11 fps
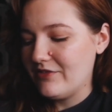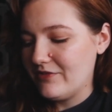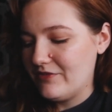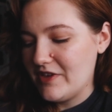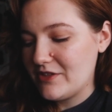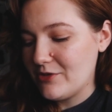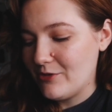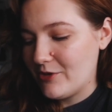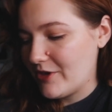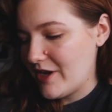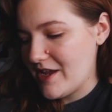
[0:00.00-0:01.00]

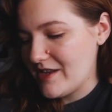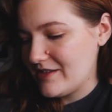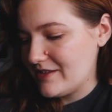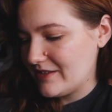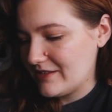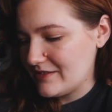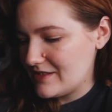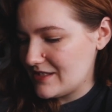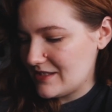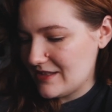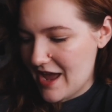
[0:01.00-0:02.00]
Victorian
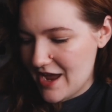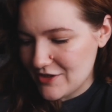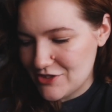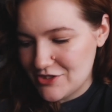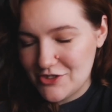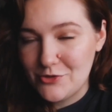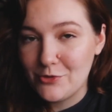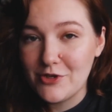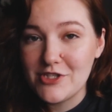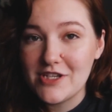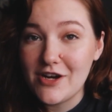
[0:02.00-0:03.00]
/
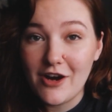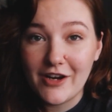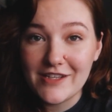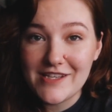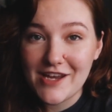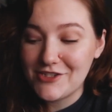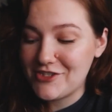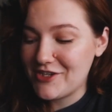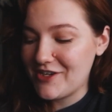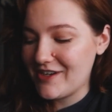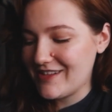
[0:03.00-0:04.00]
Georgian
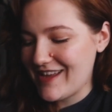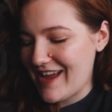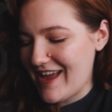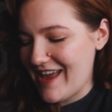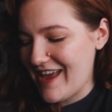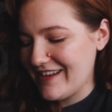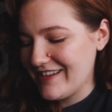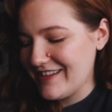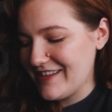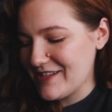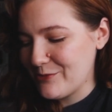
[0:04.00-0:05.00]
architecture,
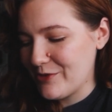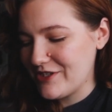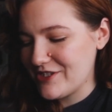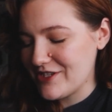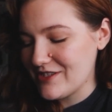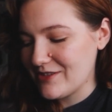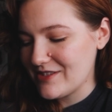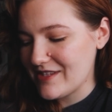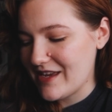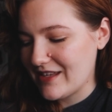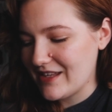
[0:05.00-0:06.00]
and this one just looks
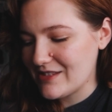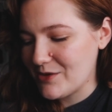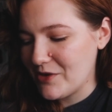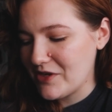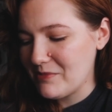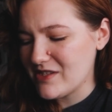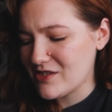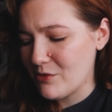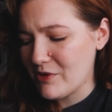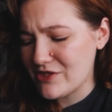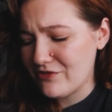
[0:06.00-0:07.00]
like it's going to be so
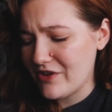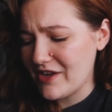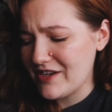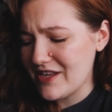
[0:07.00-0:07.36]
much fun.